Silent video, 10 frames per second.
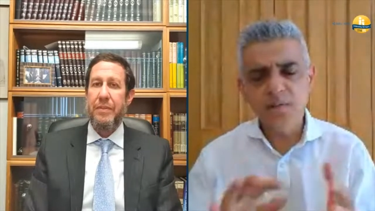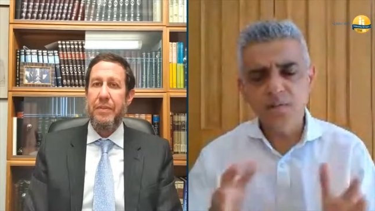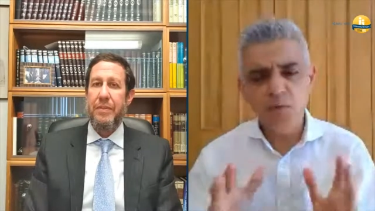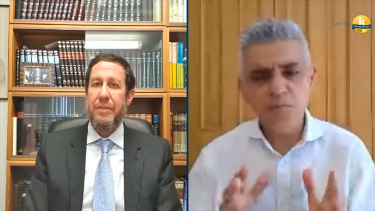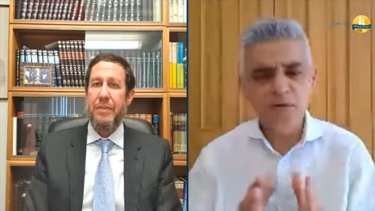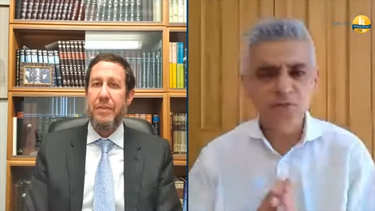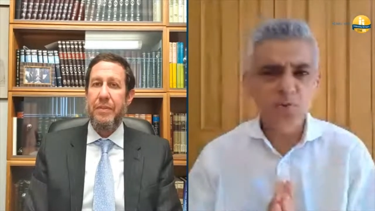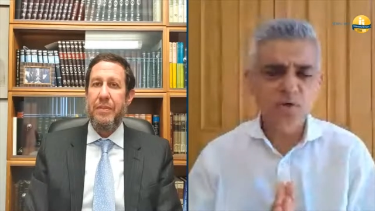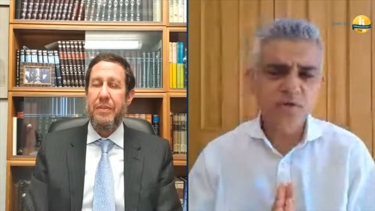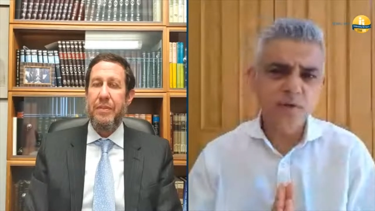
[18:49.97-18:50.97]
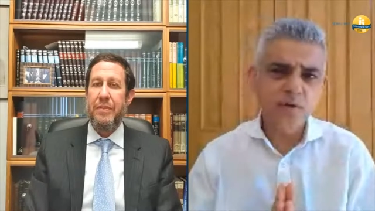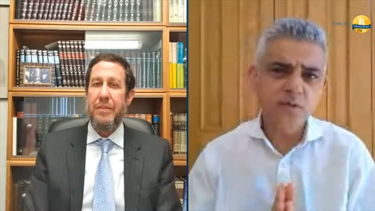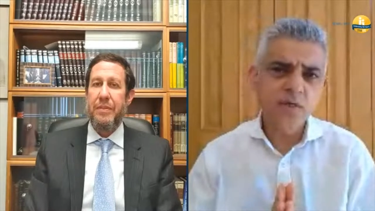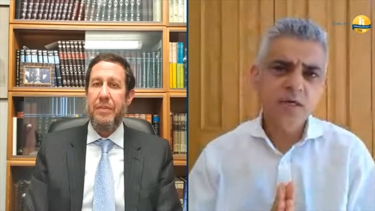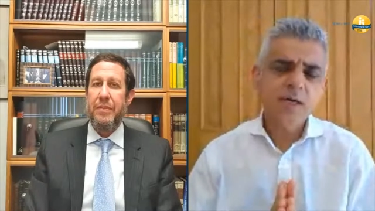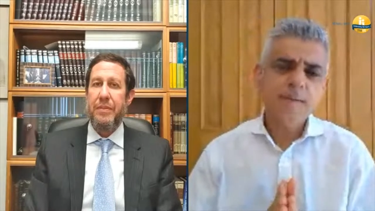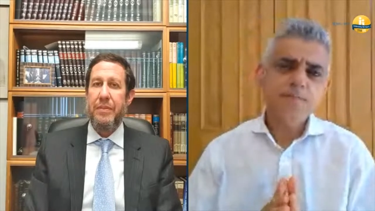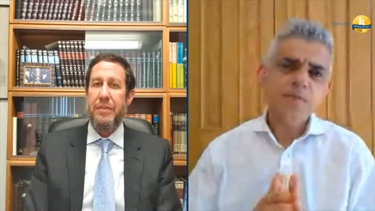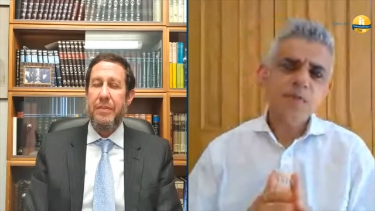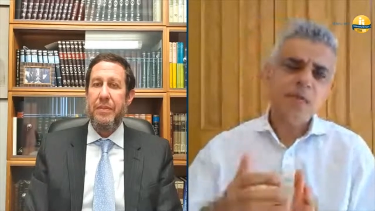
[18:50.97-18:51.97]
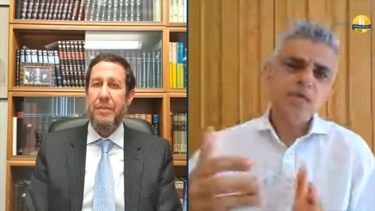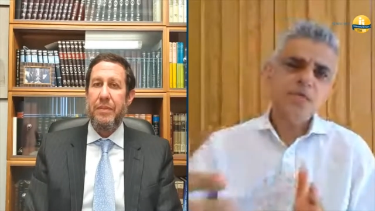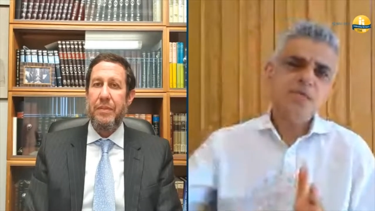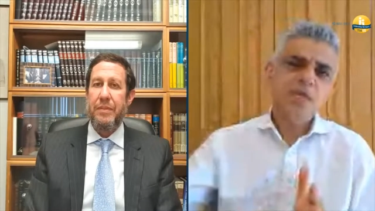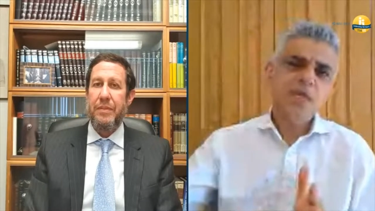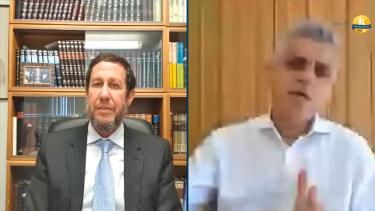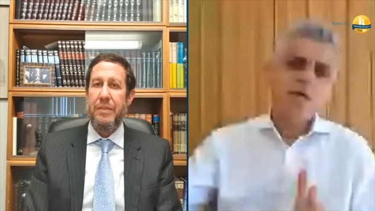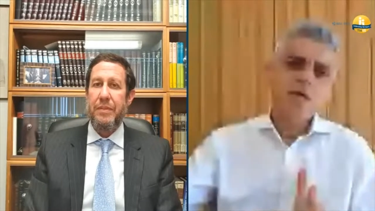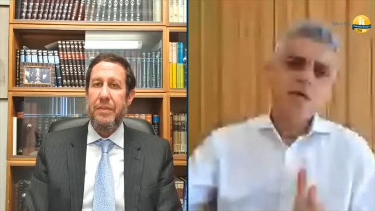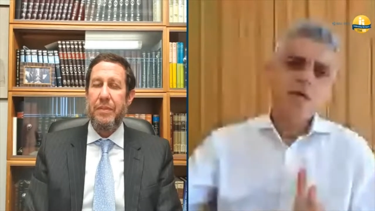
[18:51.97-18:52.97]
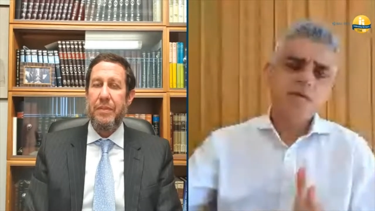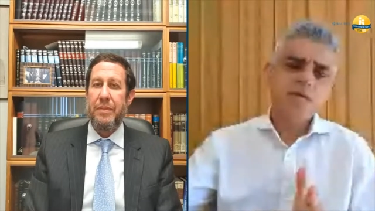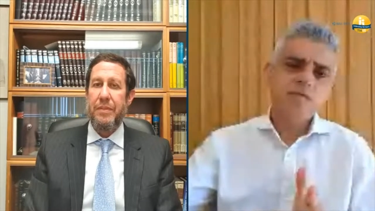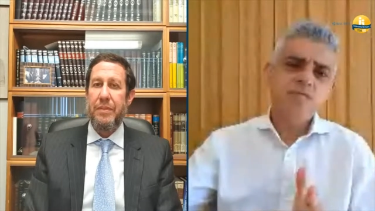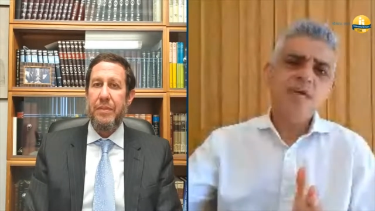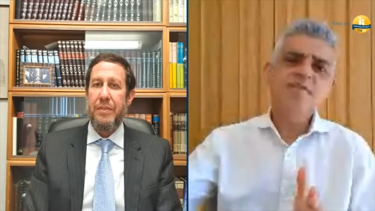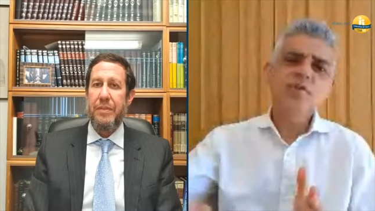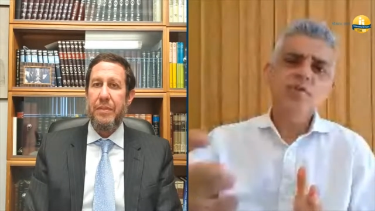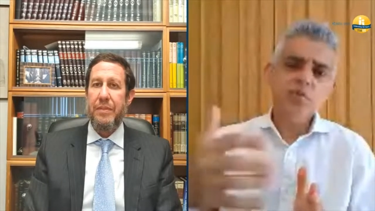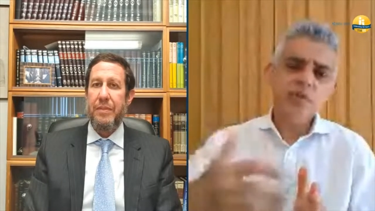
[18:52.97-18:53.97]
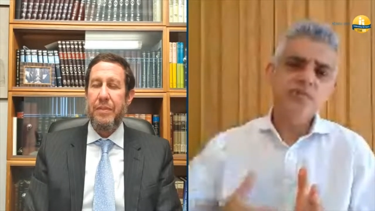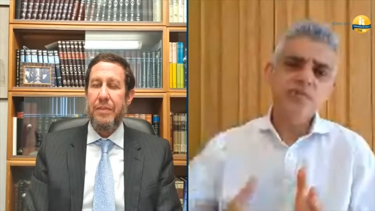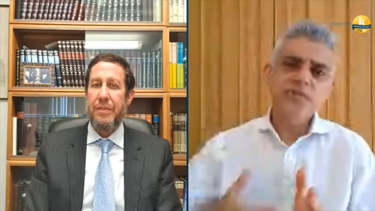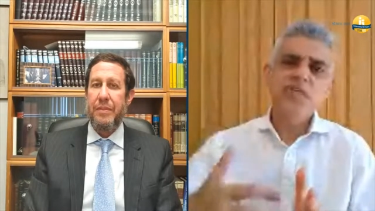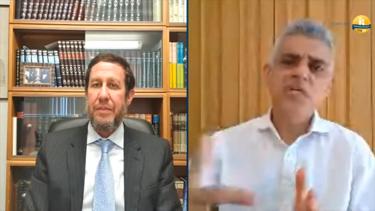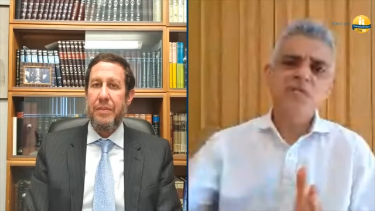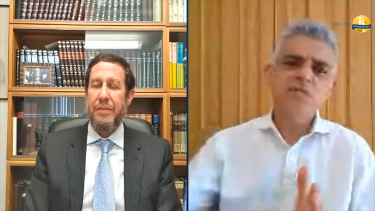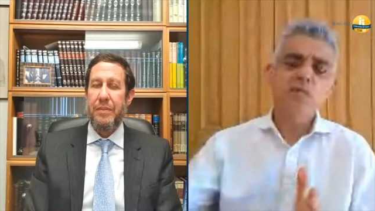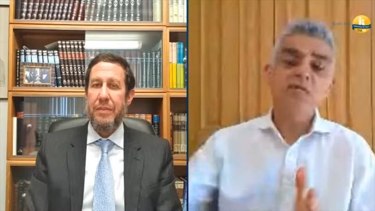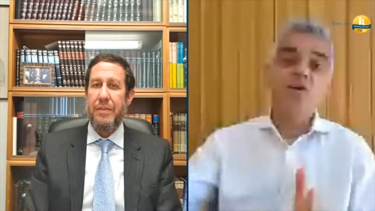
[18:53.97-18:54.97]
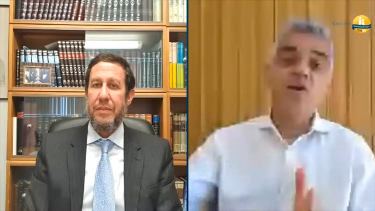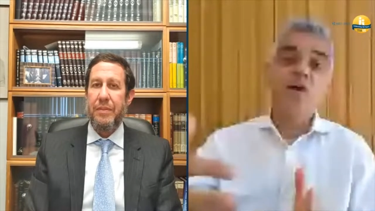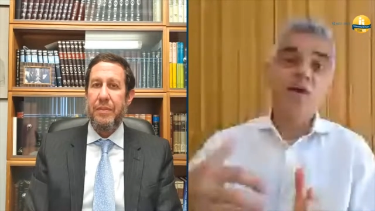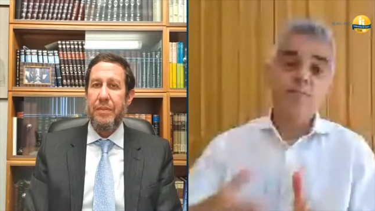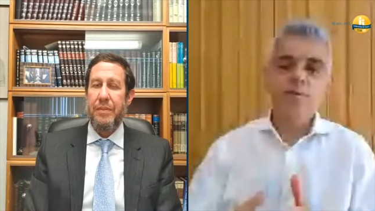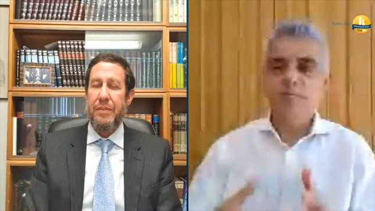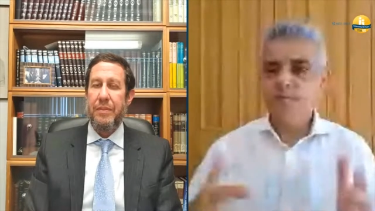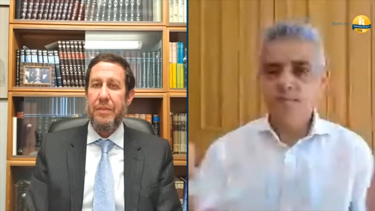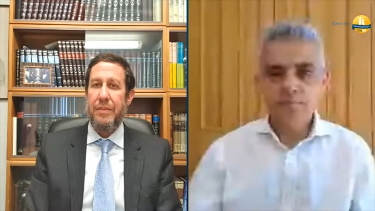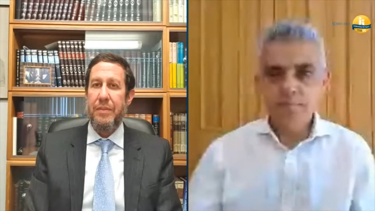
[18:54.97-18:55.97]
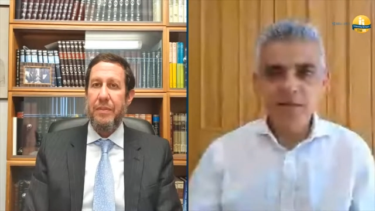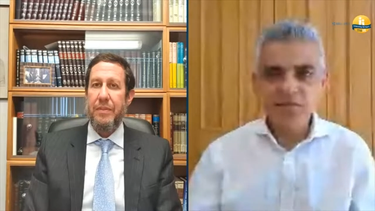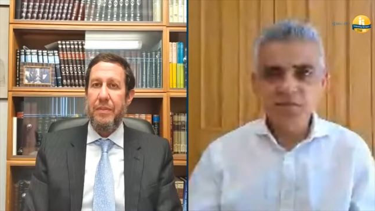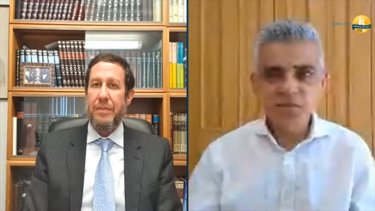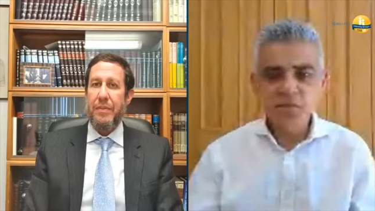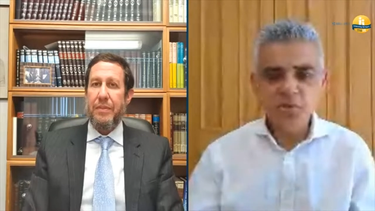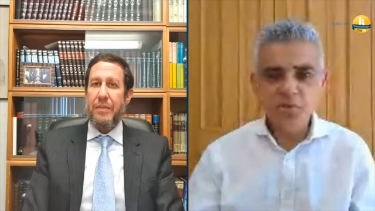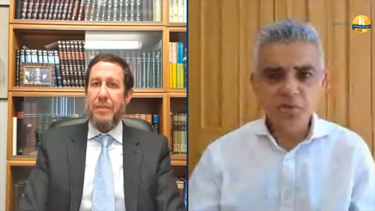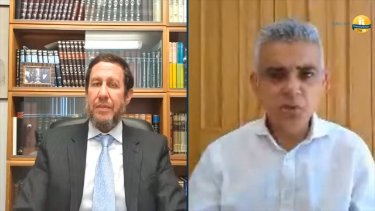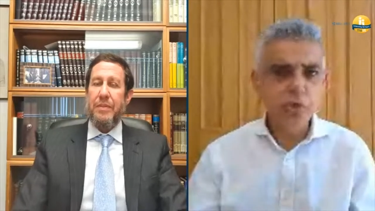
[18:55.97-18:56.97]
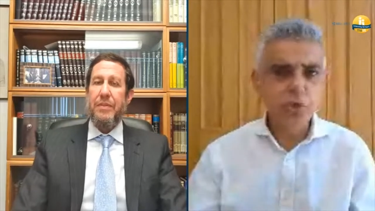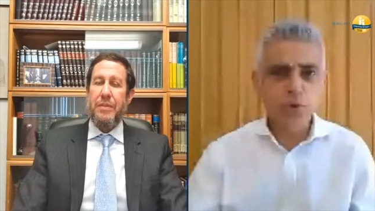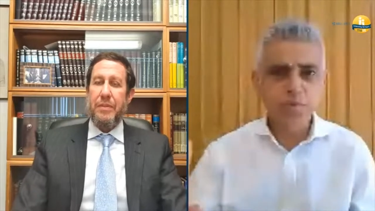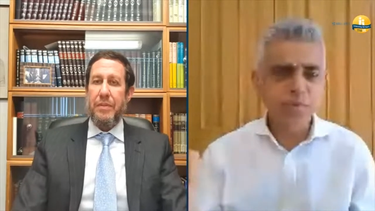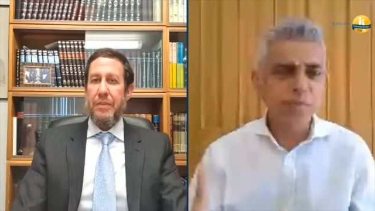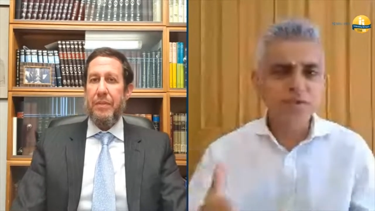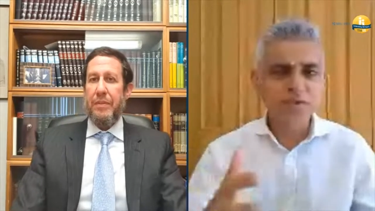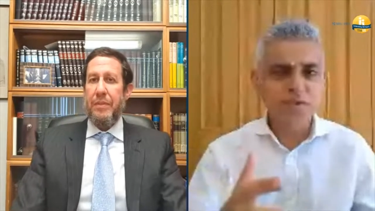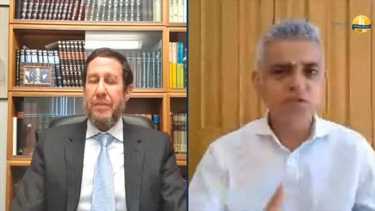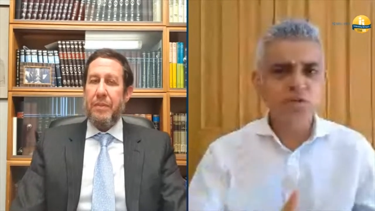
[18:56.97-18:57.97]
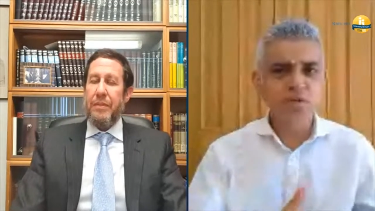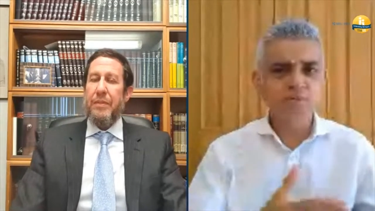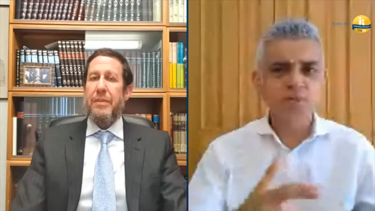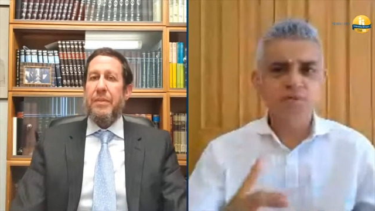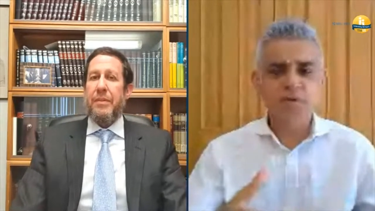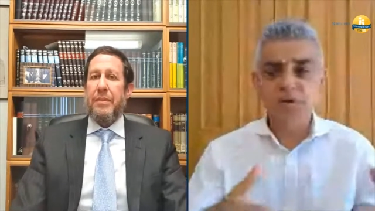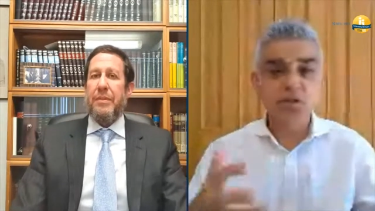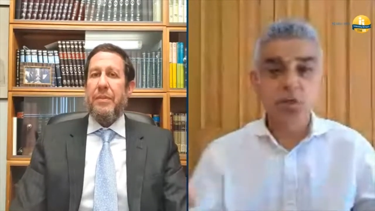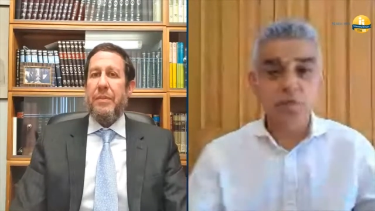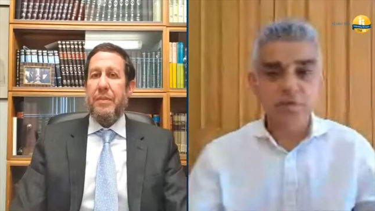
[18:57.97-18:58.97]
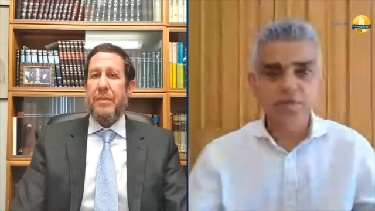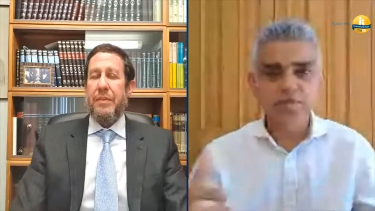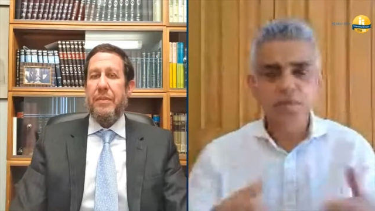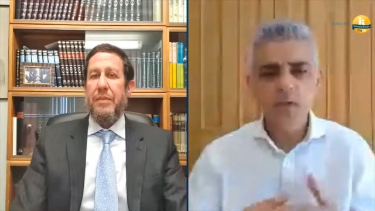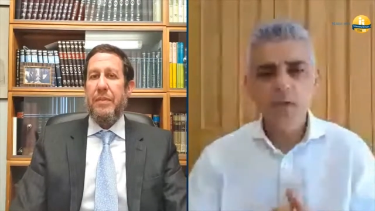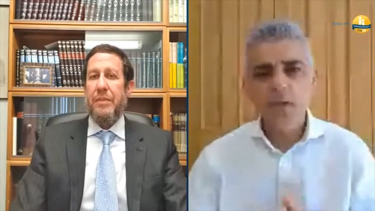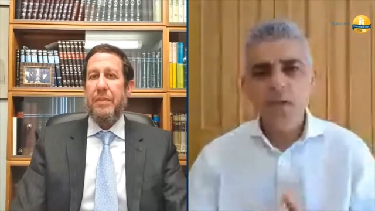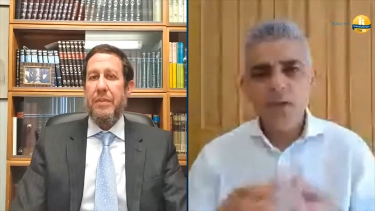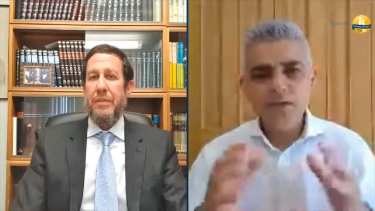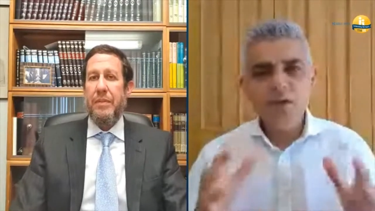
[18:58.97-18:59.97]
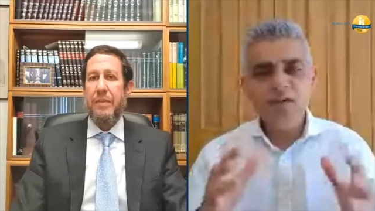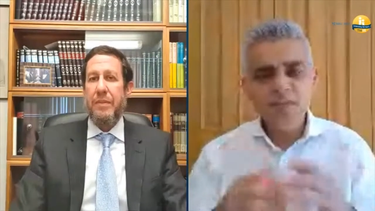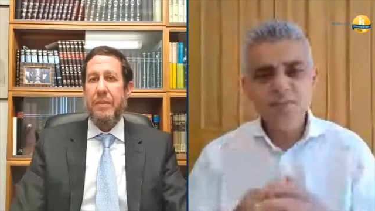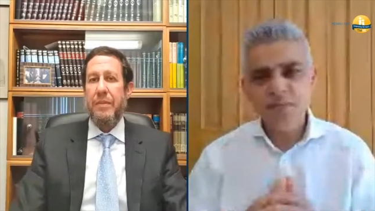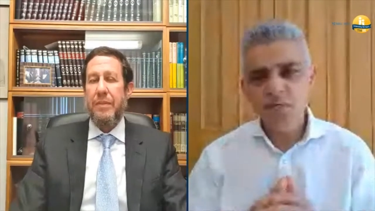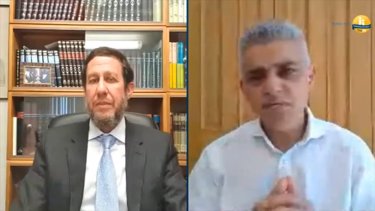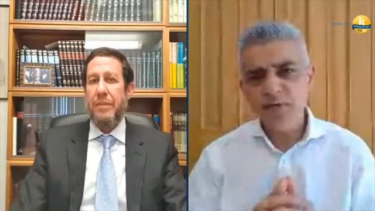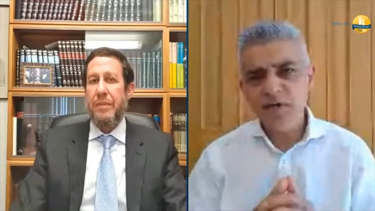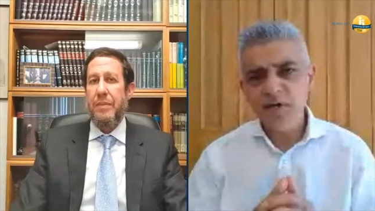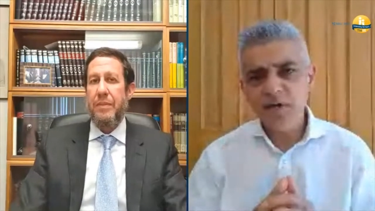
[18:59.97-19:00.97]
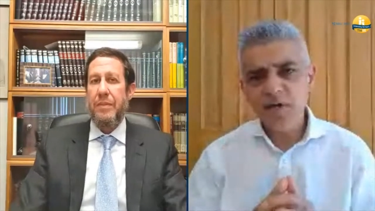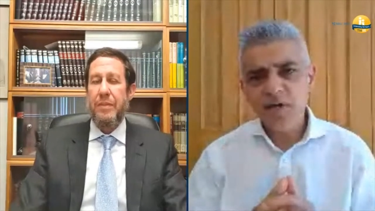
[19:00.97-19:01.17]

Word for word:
Speaker 1: um, on March 23rd is uh, the the revenues we receive, we rely upon passengers using the tube, the buses, the trams, the underground has stopped. Ninety percent of our